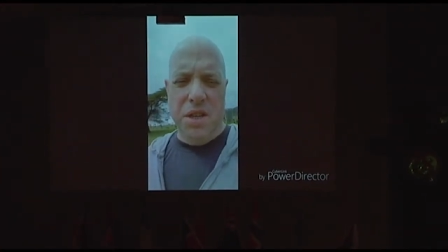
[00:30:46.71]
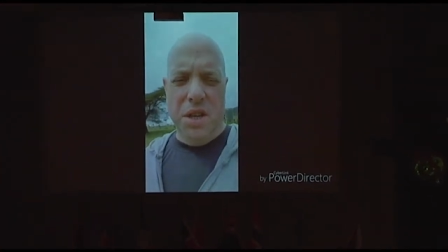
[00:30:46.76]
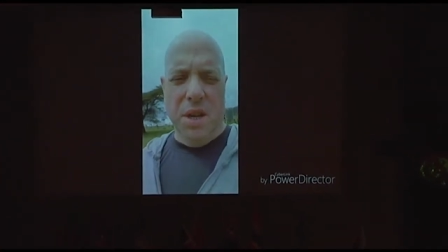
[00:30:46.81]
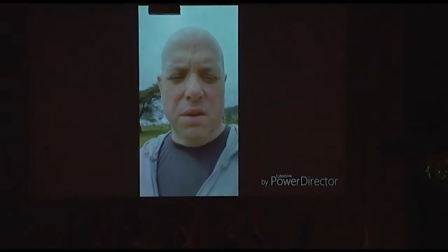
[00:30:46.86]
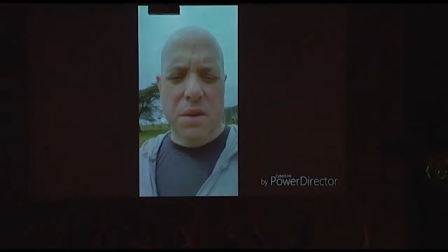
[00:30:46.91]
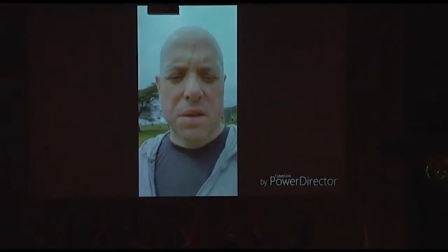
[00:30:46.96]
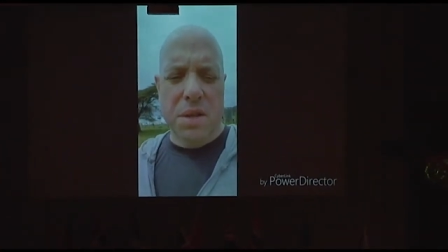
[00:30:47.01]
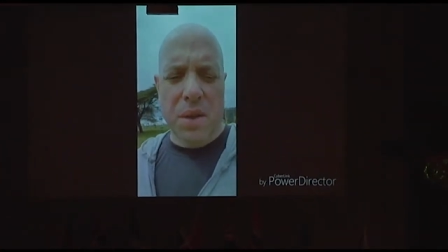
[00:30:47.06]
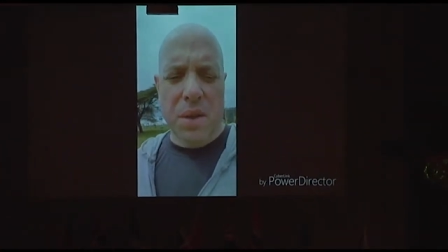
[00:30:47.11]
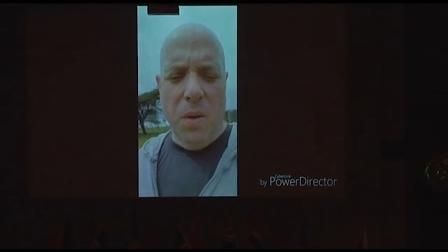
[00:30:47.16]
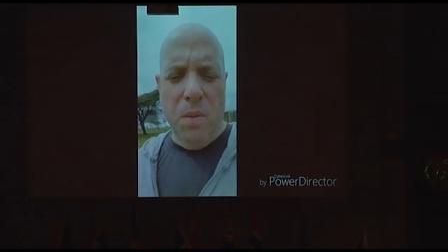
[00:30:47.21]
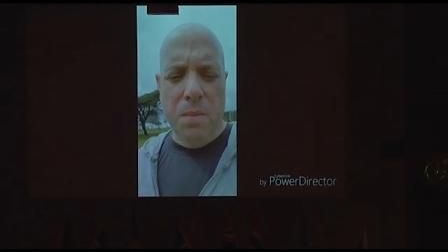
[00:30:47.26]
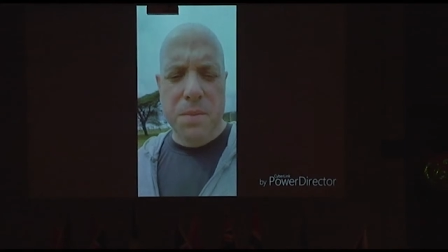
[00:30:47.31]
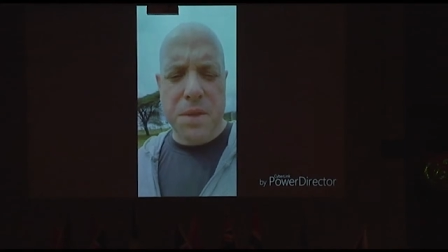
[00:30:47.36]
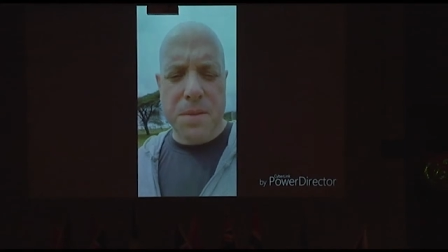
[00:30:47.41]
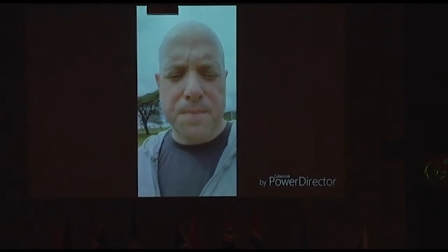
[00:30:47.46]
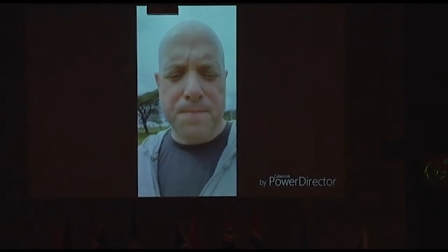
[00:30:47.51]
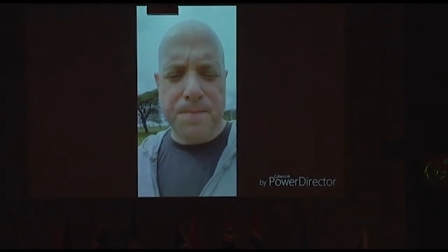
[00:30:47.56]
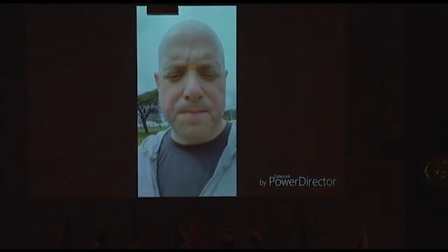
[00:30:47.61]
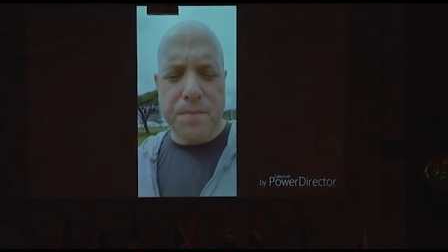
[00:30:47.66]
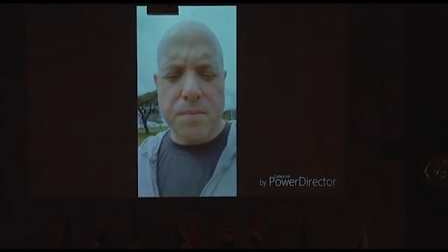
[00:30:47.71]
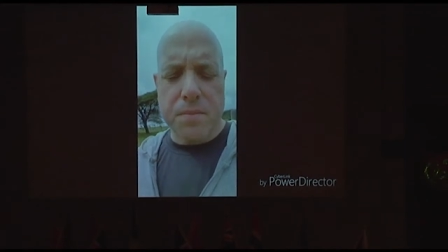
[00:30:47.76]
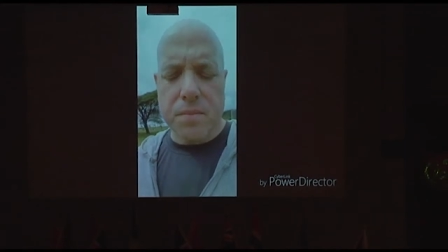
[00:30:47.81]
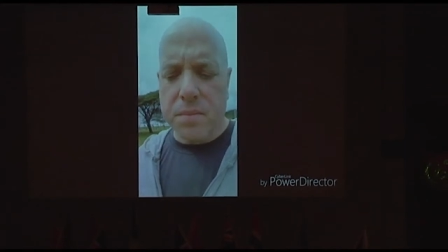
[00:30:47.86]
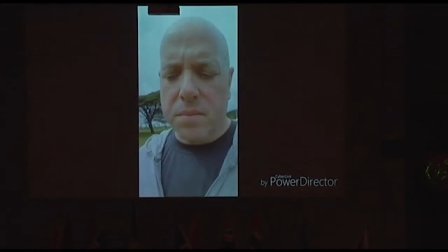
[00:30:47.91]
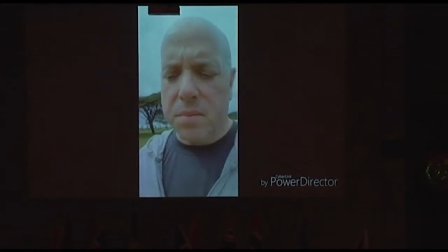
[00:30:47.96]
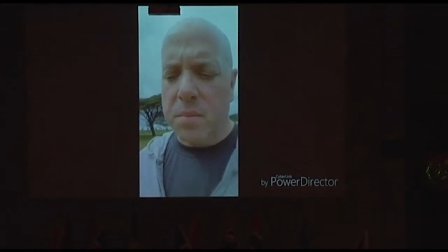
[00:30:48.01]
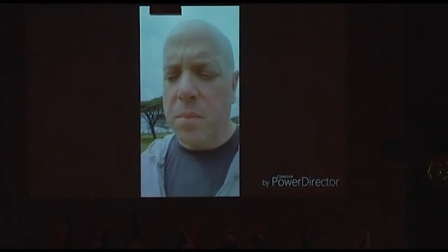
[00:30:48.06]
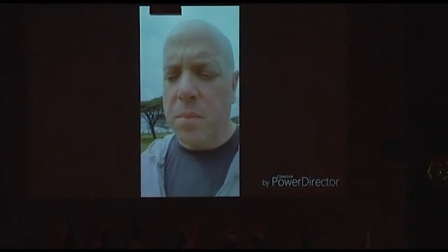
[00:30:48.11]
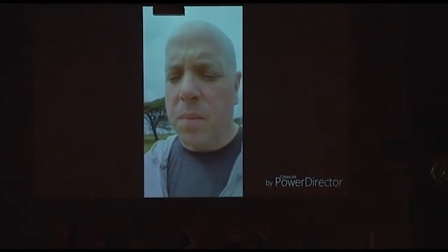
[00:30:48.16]
Children's Homes
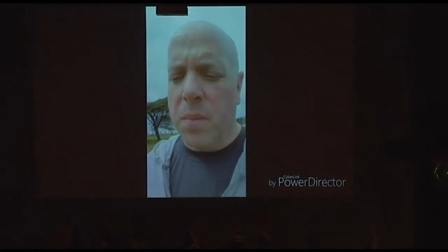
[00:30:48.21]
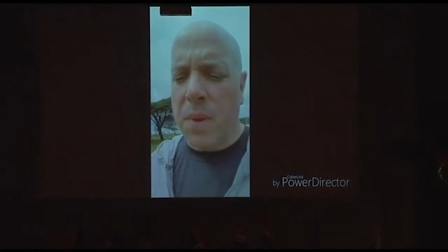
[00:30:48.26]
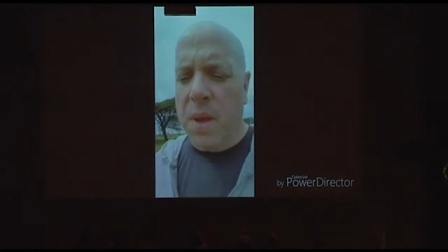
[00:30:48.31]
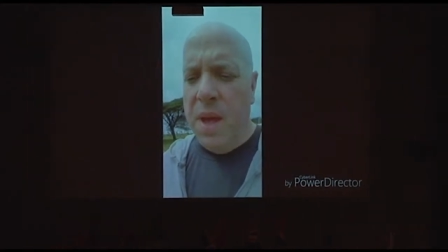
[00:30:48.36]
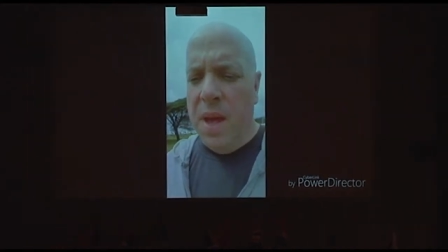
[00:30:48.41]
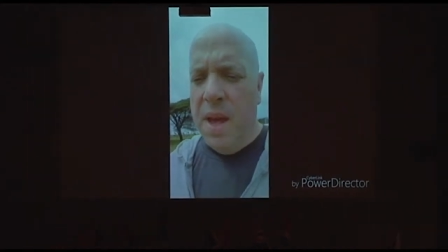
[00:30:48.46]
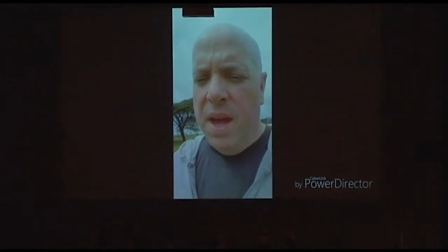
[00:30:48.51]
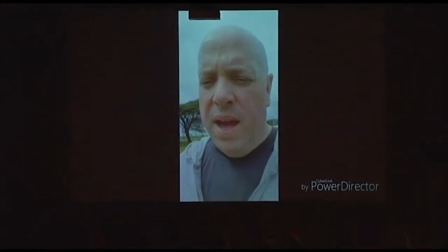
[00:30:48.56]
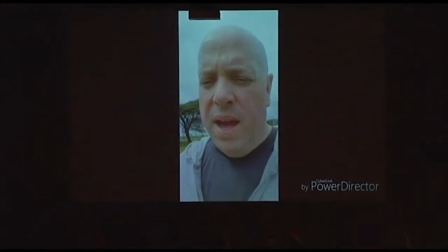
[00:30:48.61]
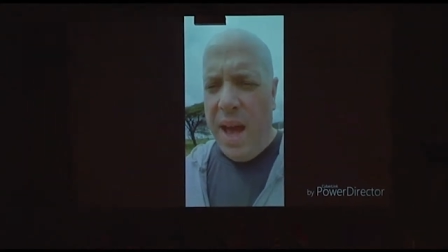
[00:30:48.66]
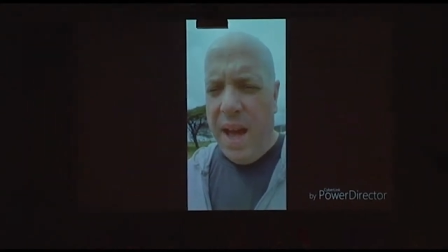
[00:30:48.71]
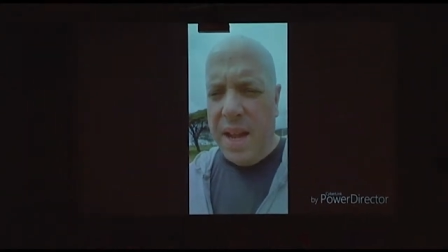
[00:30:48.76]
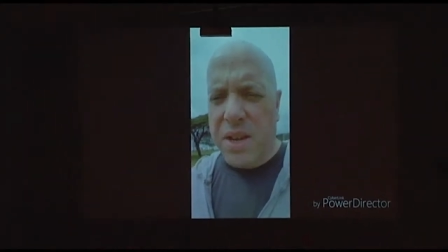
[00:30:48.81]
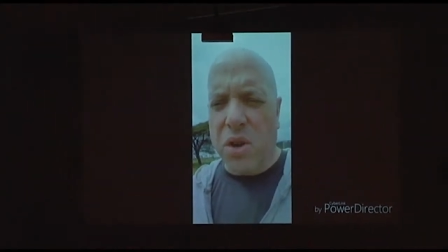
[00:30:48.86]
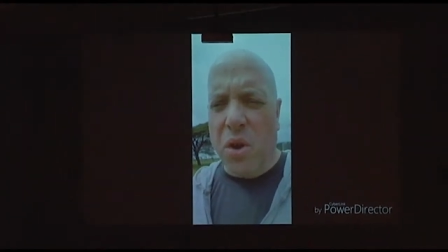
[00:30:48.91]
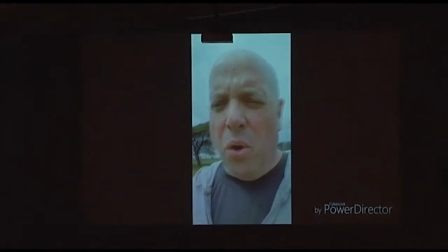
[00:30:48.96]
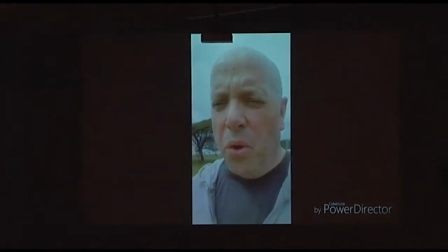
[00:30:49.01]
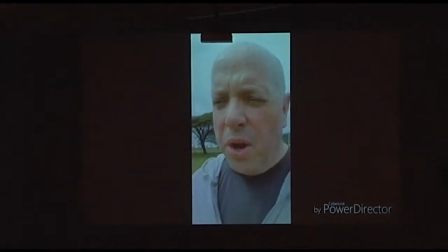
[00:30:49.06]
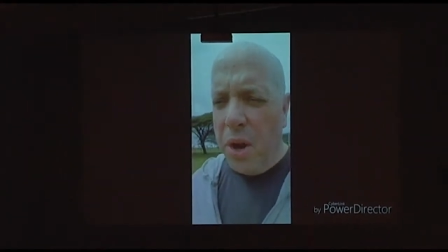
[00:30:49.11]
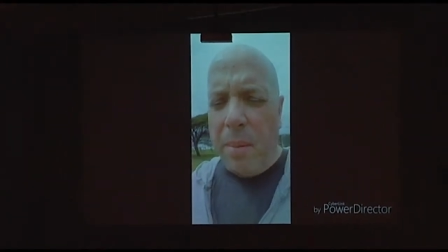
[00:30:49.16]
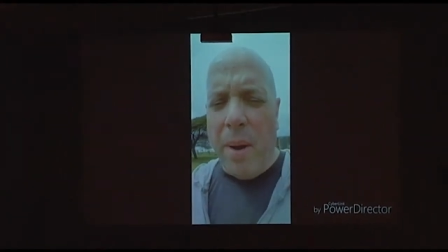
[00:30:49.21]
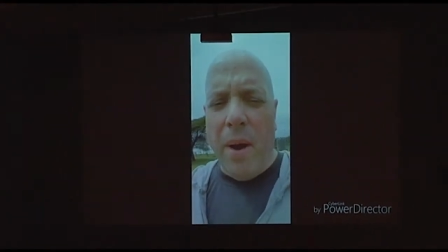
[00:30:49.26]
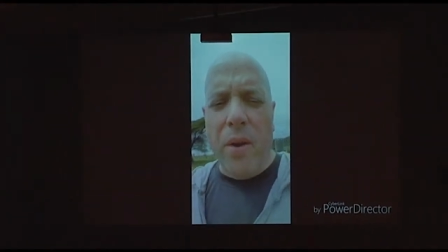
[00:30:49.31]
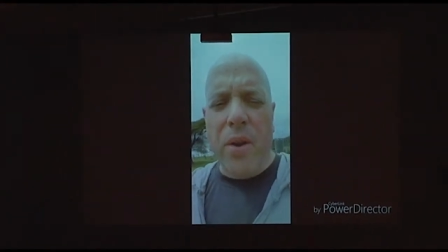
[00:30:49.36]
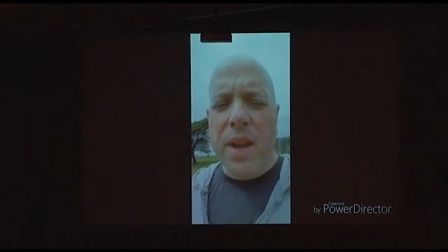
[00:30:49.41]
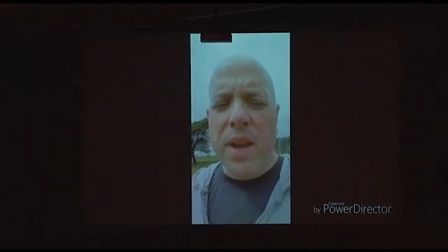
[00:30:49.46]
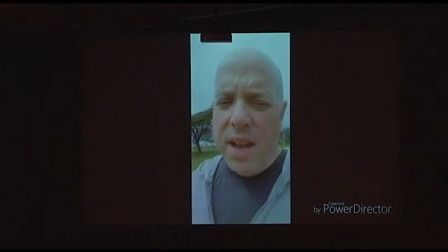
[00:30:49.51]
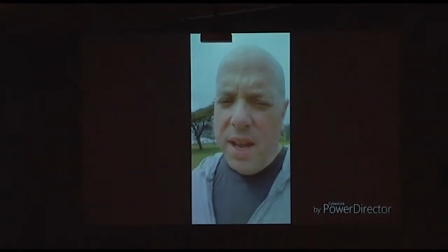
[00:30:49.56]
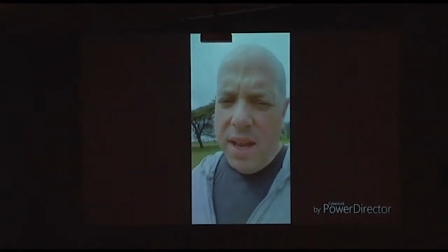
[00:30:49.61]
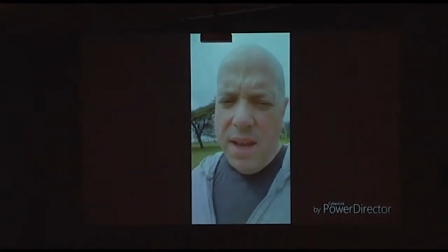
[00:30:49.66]
at Kona
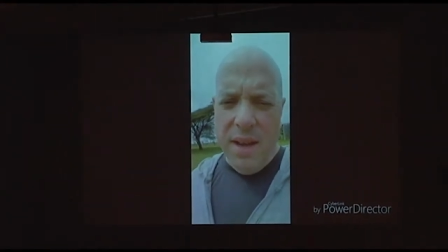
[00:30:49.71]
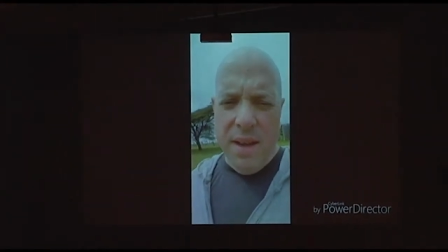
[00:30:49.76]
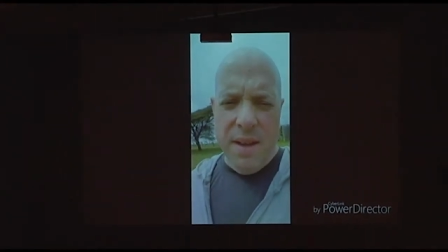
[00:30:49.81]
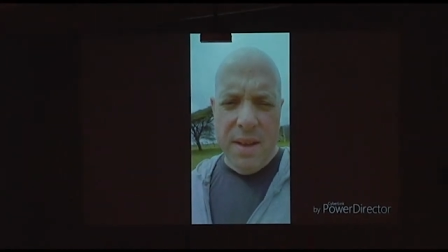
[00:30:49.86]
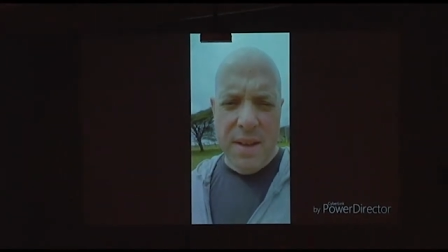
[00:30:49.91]
Baridi,